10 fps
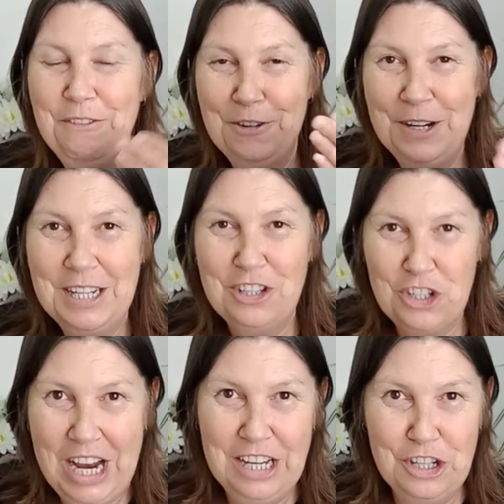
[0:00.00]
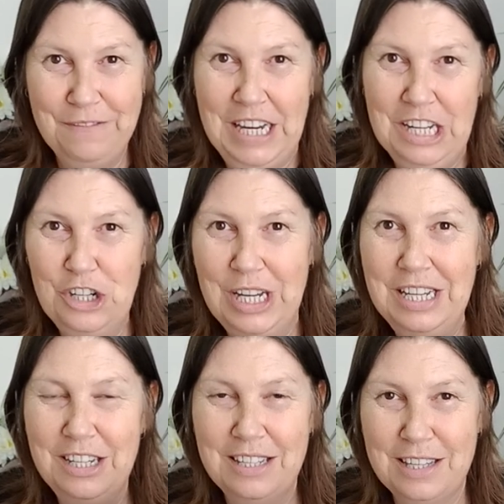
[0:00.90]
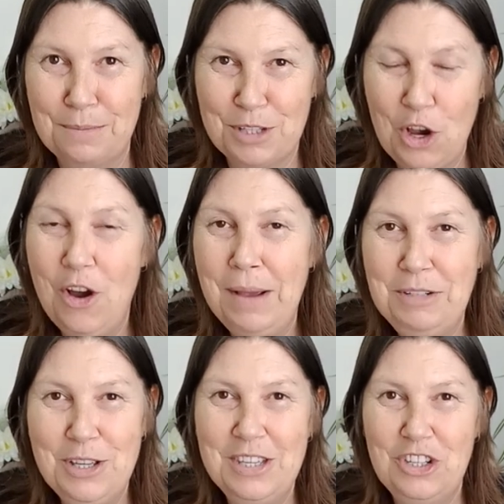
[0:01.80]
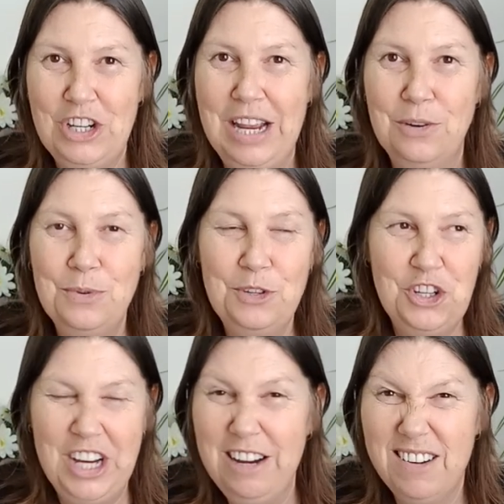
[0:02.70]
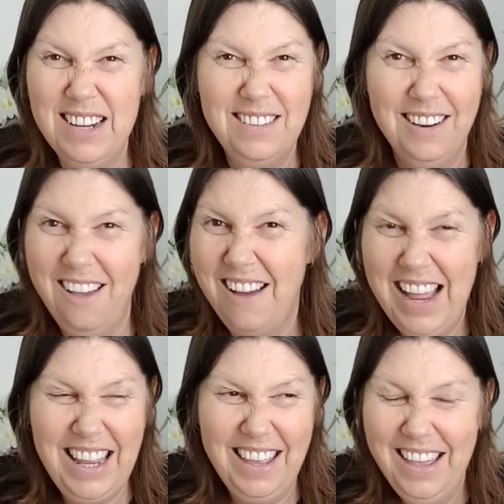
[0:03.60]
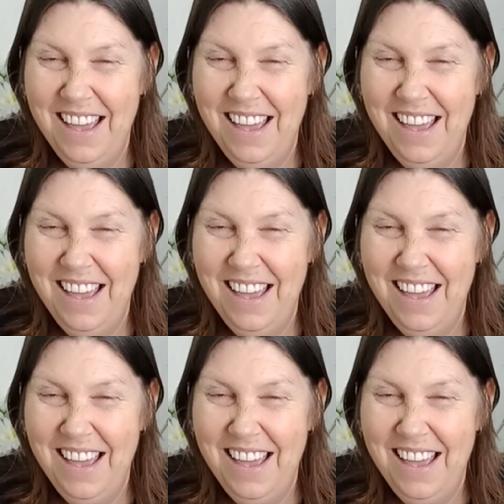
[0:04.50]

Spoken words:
for an exchange of energy, to subscribe to this channel, share it, like,